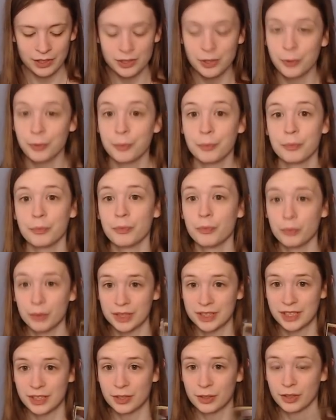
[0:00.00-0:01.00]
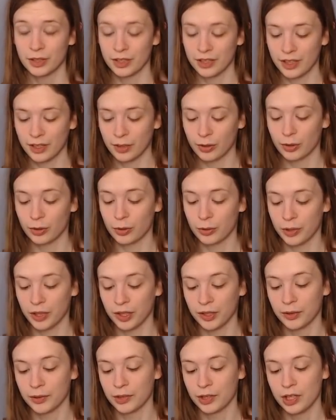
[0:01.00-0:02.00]
So, Wasitora Nekoro
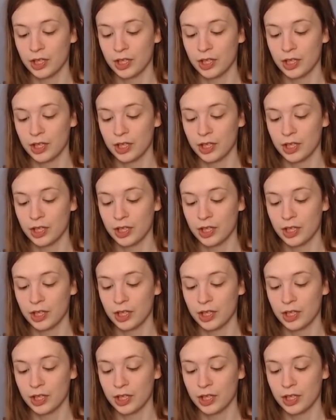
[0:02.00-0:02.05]
Queen.